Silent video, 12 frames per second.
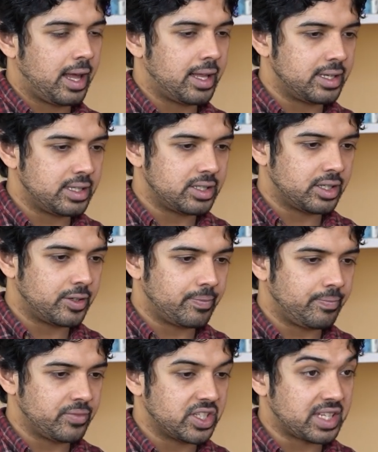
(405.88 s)
And
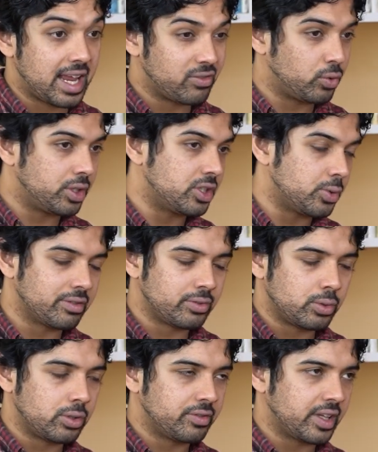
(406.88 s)
does everyone do a
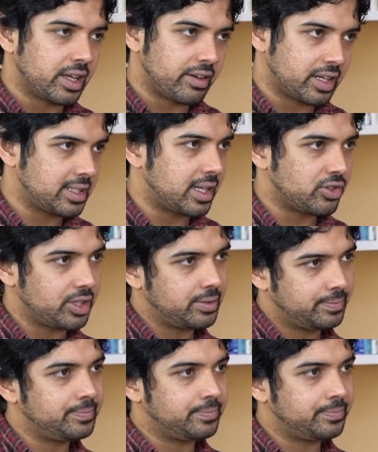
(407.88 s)
fourth year, etc.?